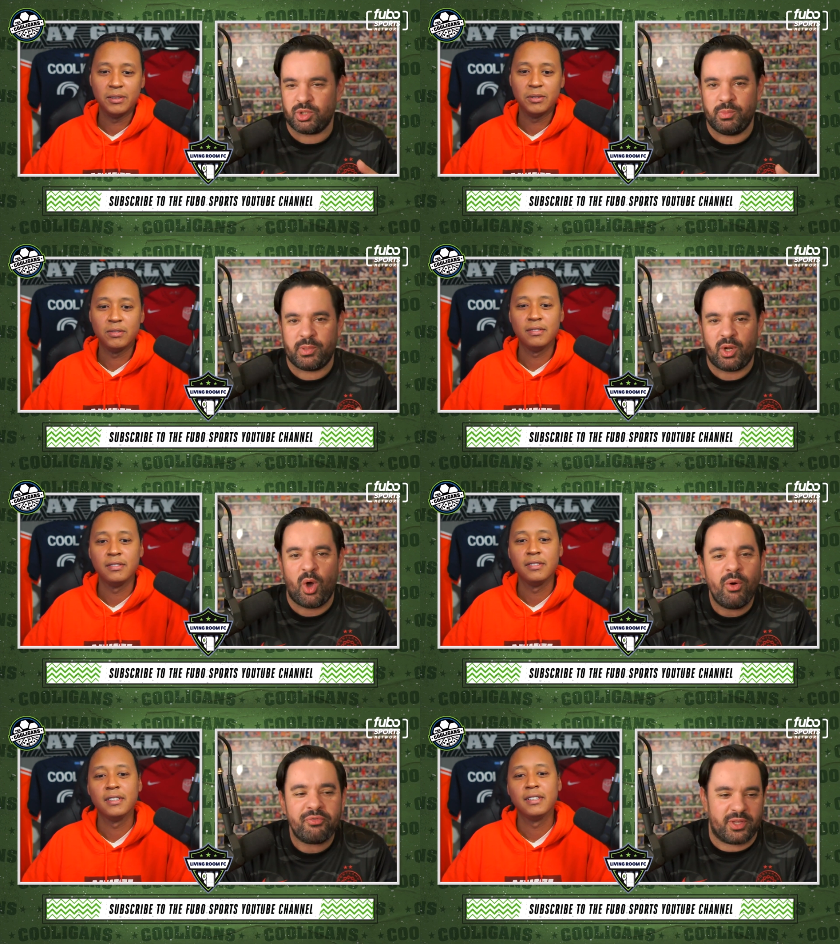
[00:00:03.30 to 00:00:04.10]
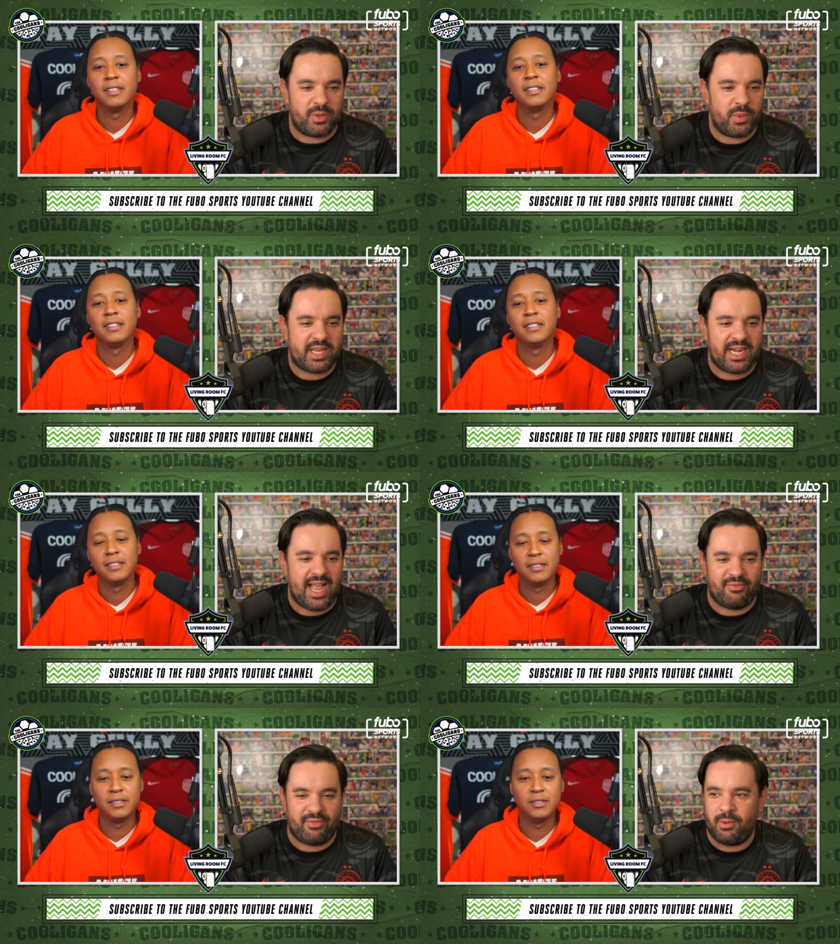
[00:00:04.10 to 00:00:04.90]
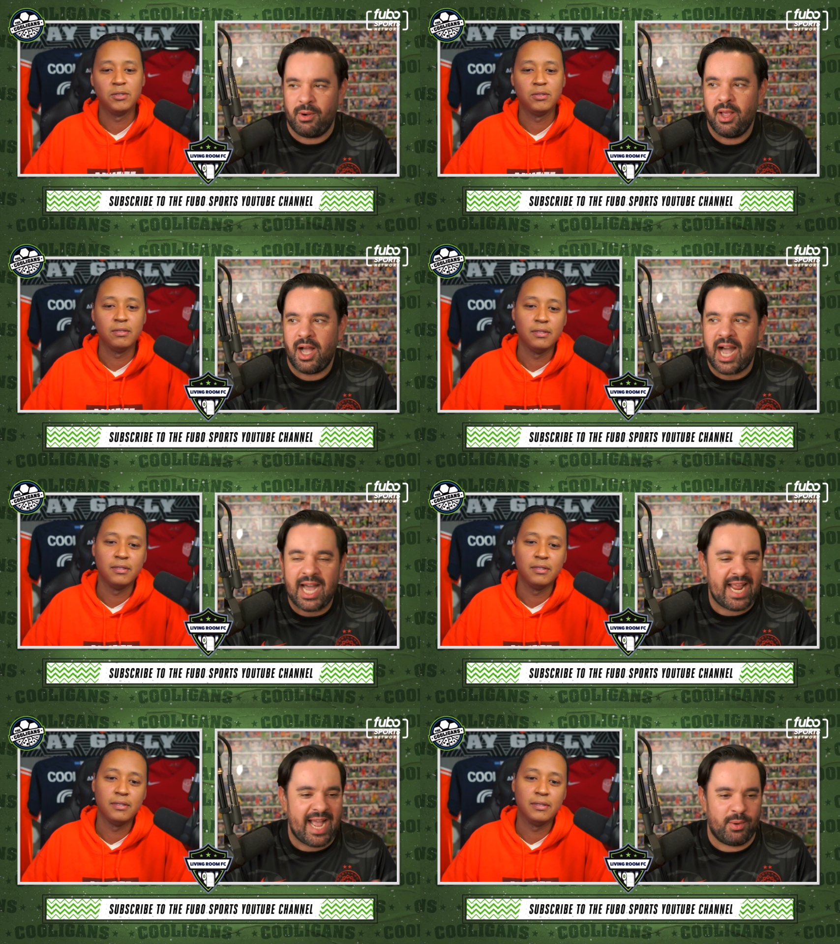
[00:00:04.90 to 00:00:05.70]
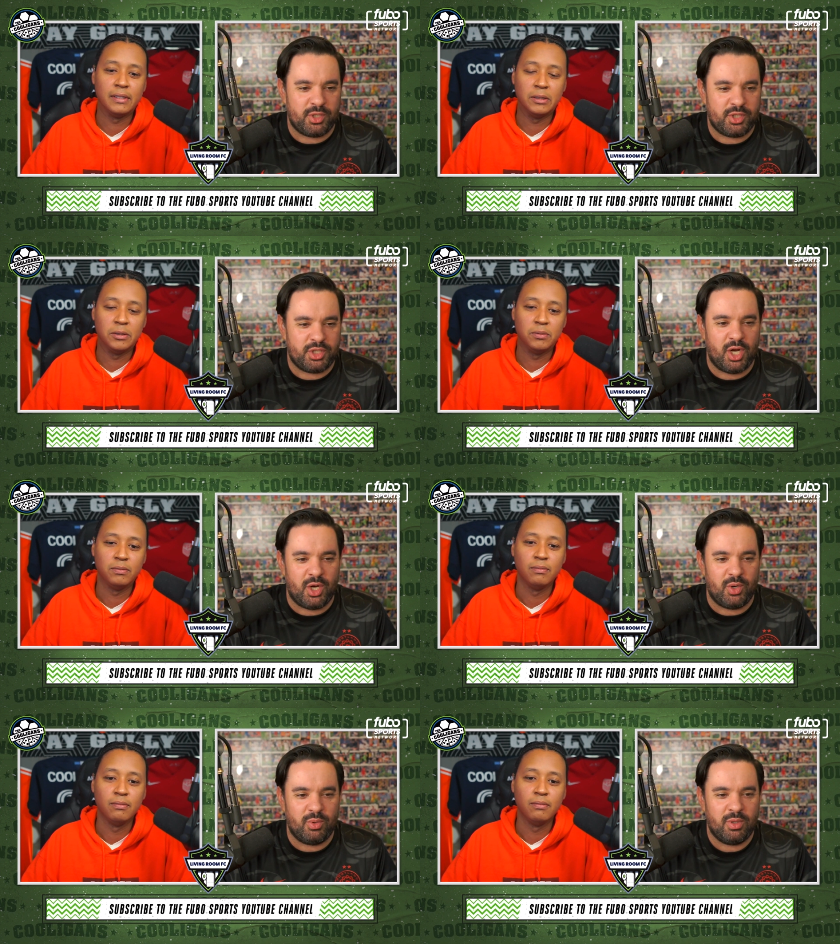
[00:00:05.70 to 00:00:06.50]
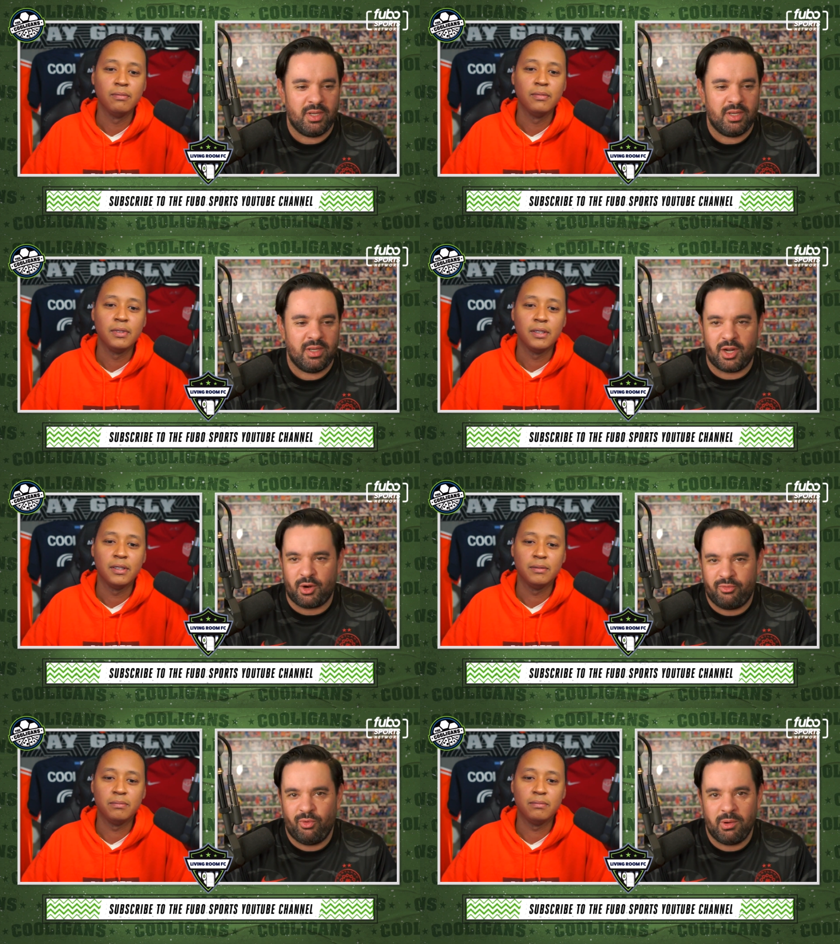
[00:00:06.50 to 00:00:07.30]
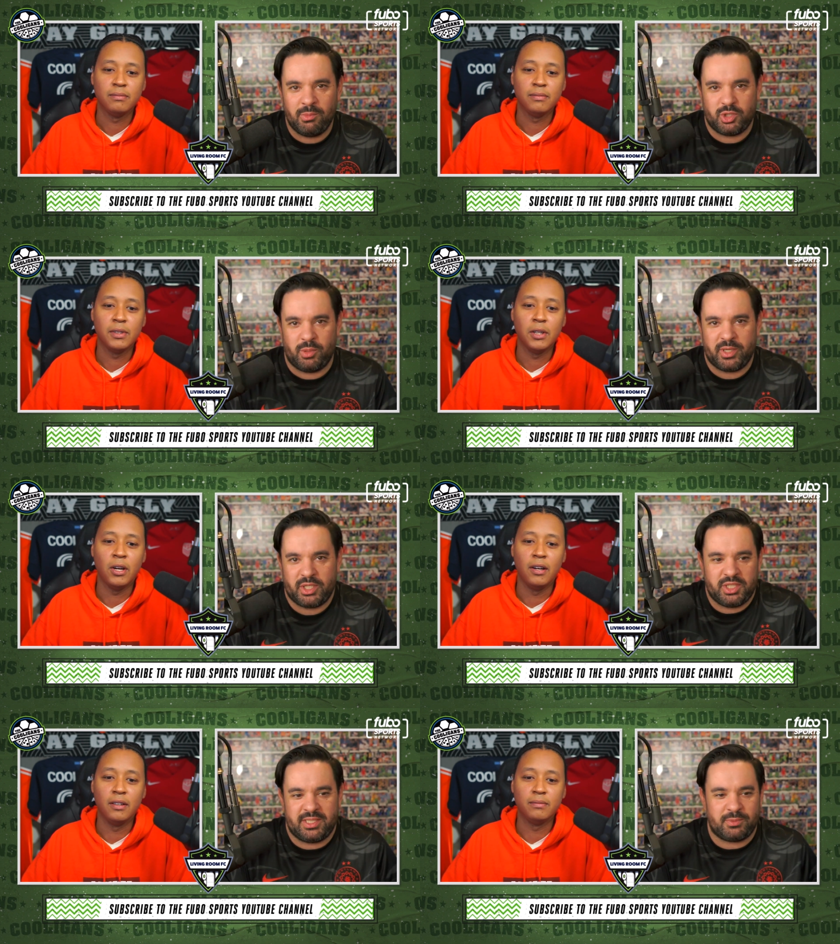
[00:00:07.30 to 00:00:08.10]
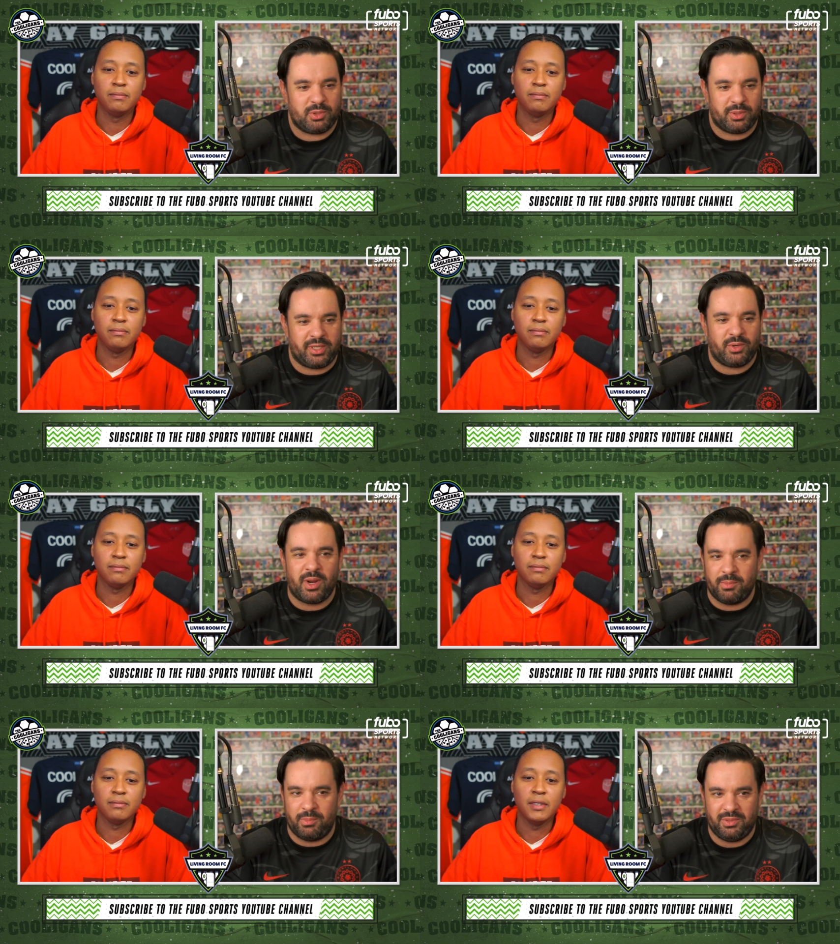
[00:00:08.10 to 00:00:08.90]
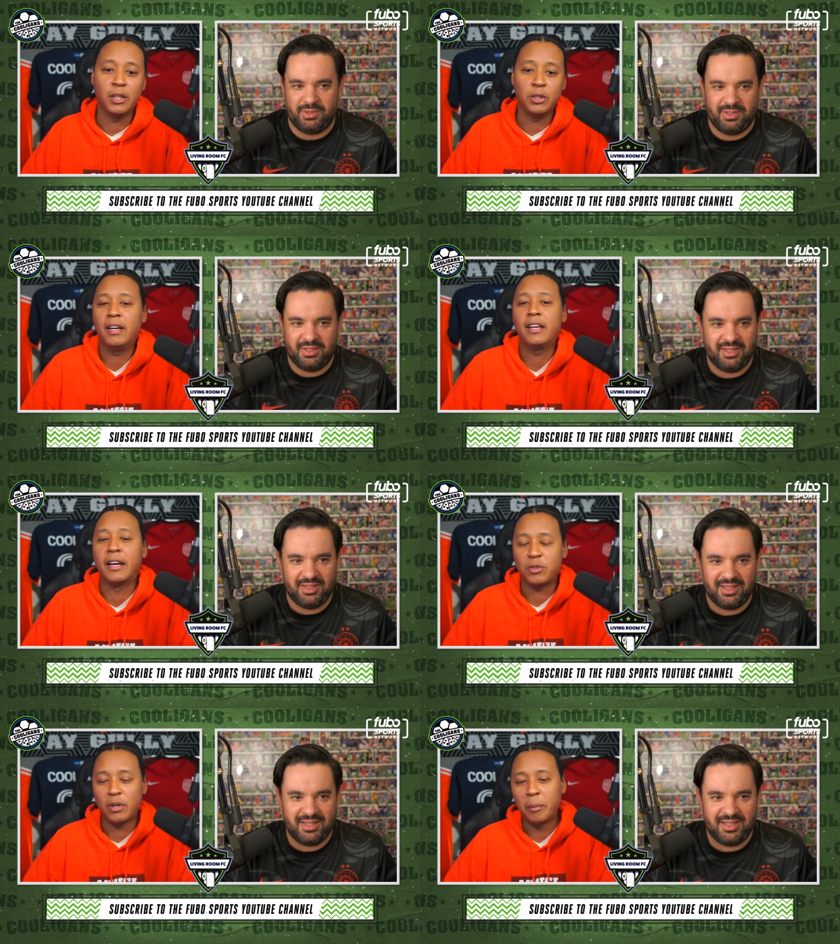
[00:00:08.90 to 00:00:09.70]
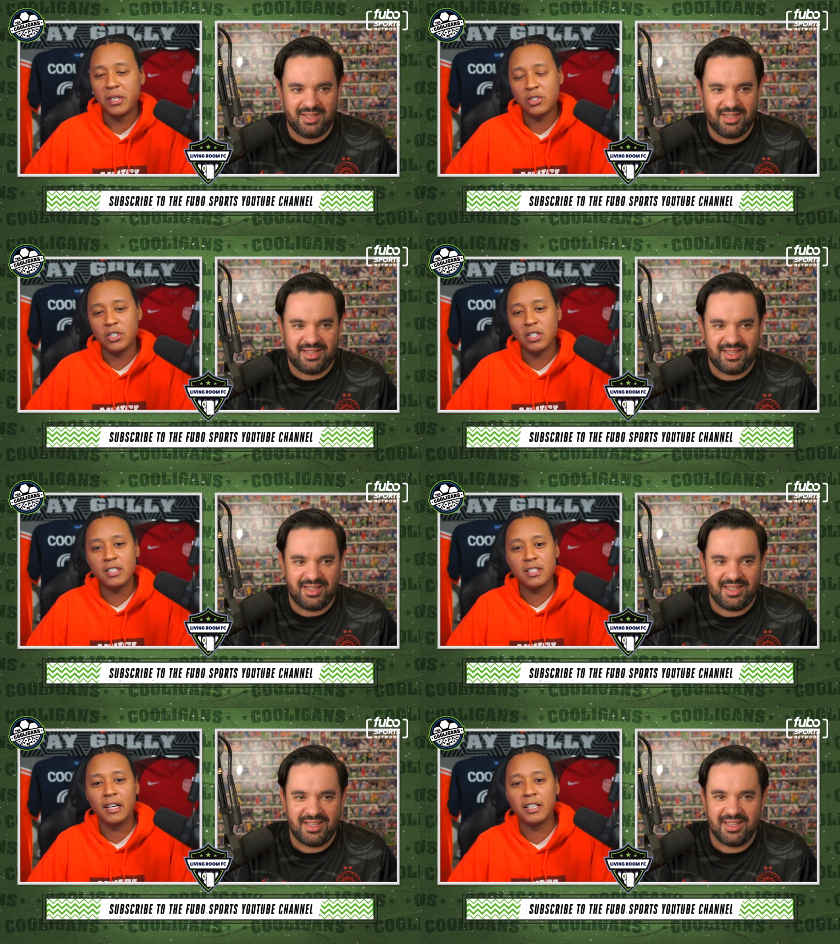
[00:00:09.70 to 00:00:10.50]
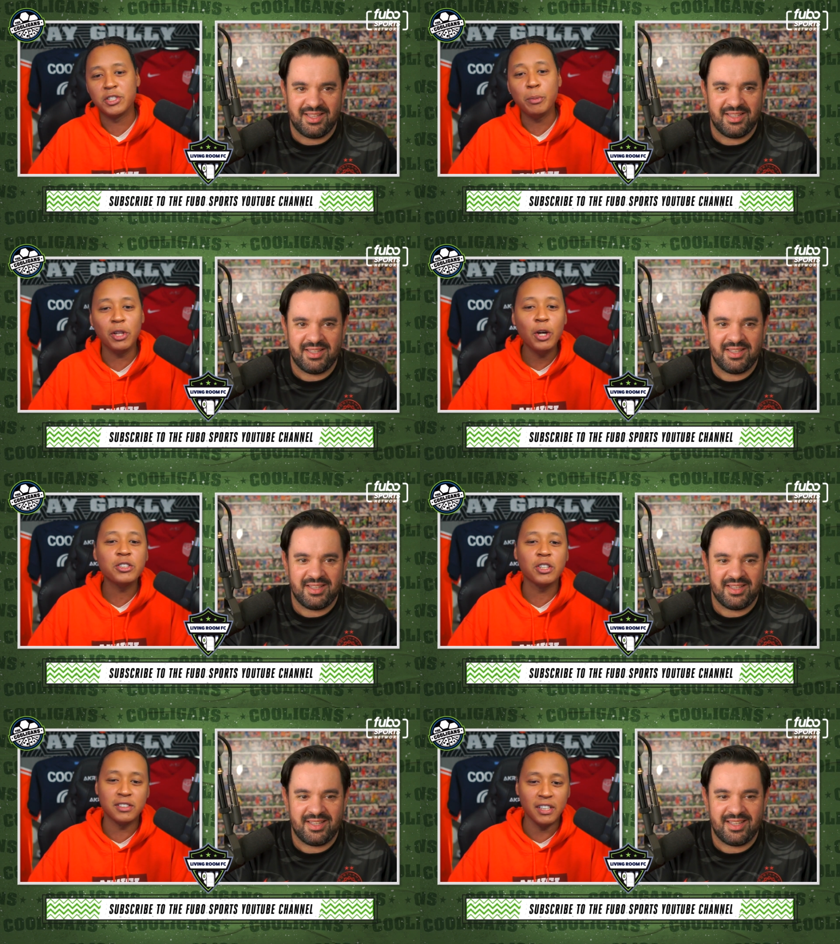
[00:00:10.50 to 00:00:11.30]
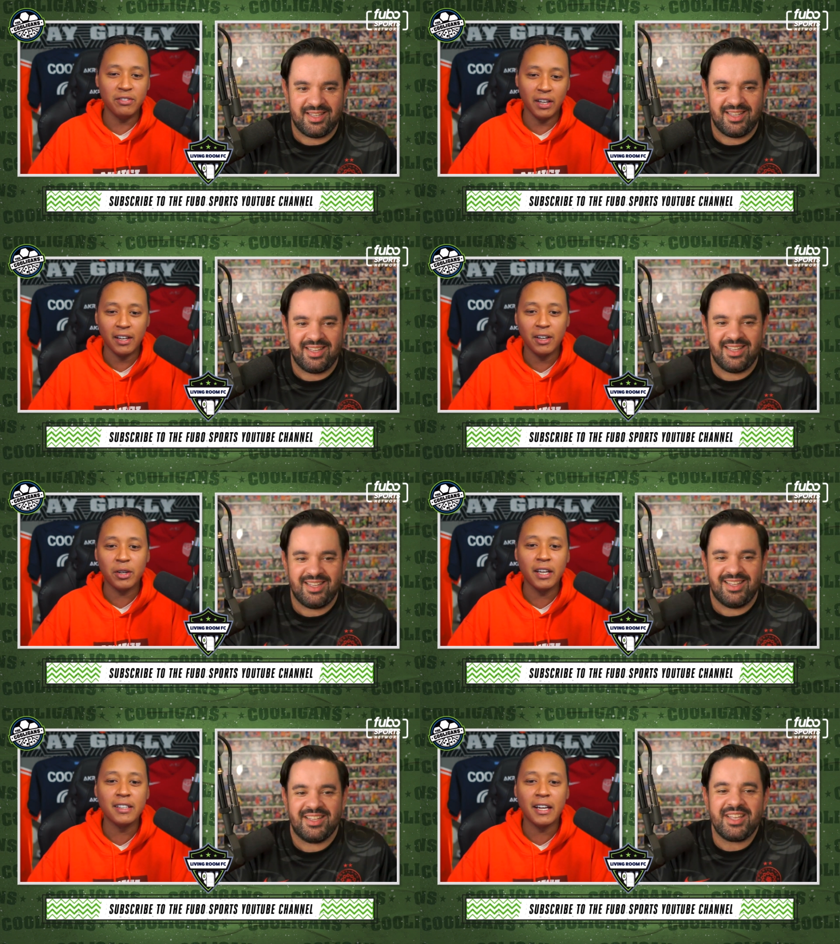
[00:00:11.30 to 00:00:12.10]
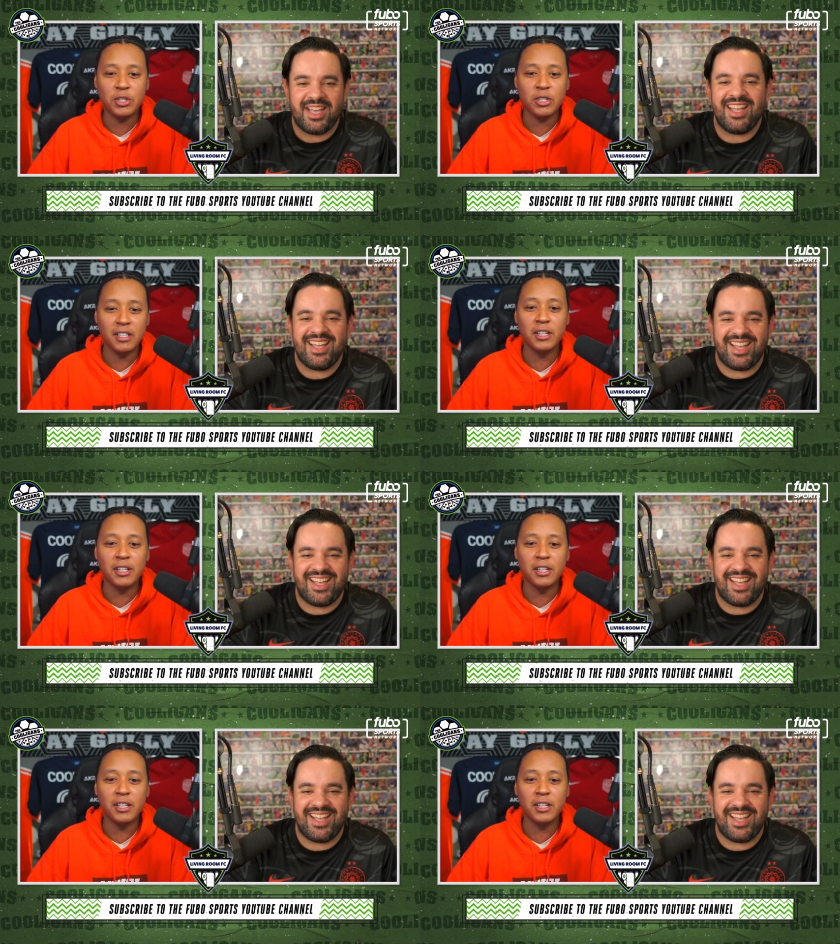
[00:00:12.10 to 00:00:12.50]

Speaker 1: but hopefully we can have her on our show, on our formal show, because she's absolutely incredible.
Speaker 2: Yeah, yeah. She, I mean, she's uh, she belongs on TV, okay? Not yeah. just in a